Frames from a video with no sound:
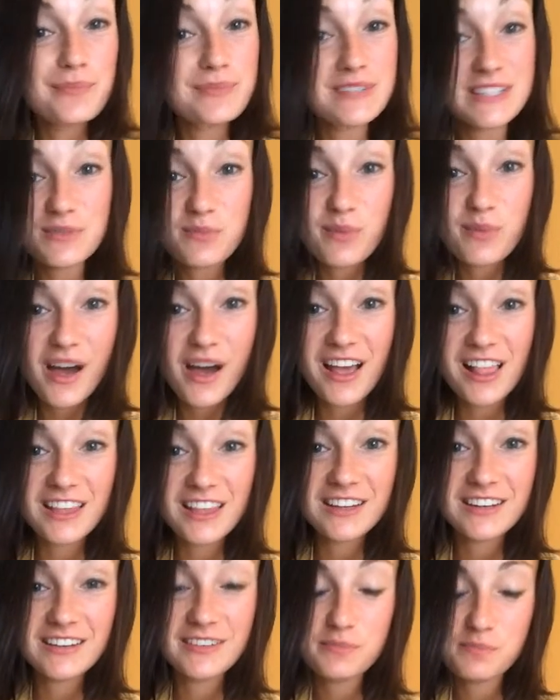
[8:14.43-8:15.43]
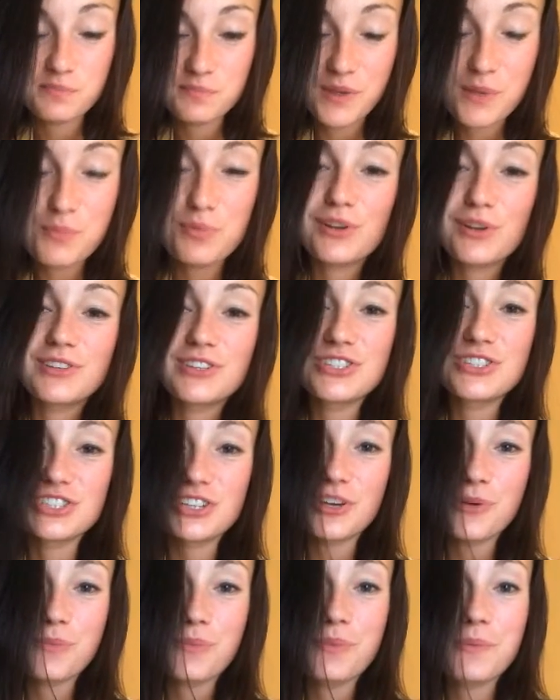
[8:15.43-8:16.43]
I'm smiling. People at the
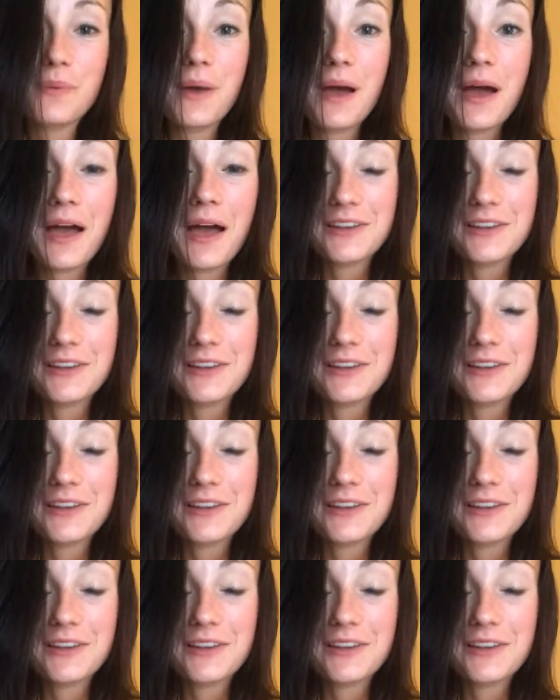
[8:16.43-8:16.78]
gym,